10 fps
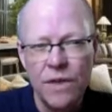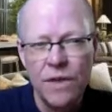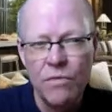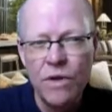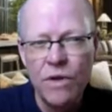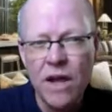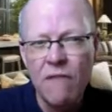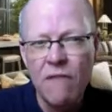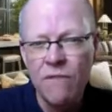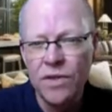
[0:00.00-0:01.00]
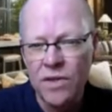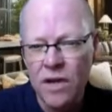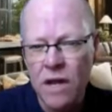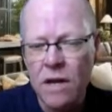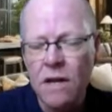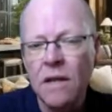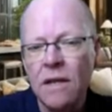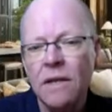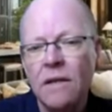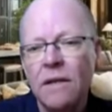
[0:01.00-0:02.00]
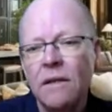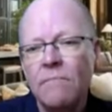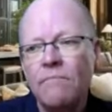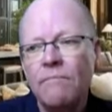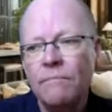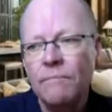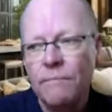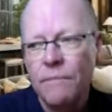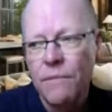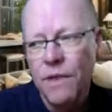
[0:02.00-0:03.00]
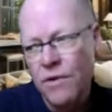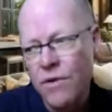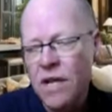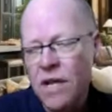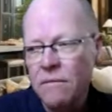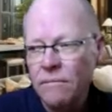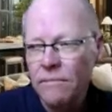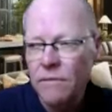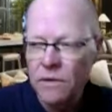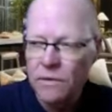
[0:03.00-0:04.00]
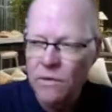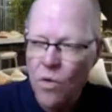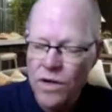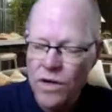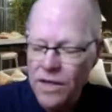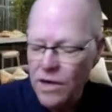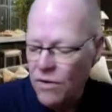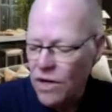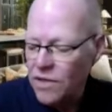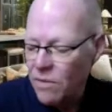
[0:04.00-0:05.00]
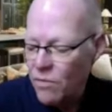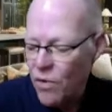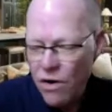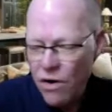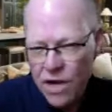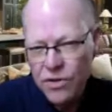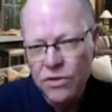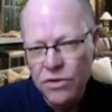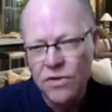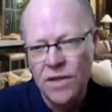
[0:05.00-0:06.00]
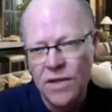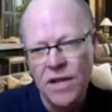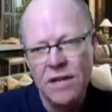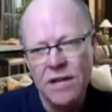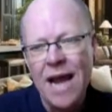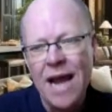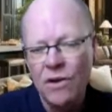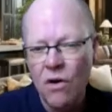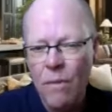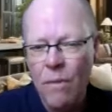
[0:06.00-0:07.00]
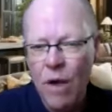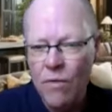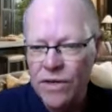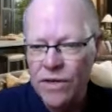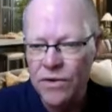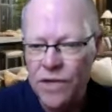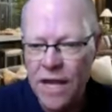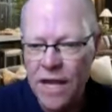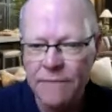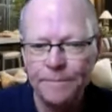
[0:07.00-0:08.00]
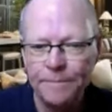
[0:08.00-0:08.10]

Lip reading: They're really all focused on theory, contemporary issues, and then how do you go about researching that.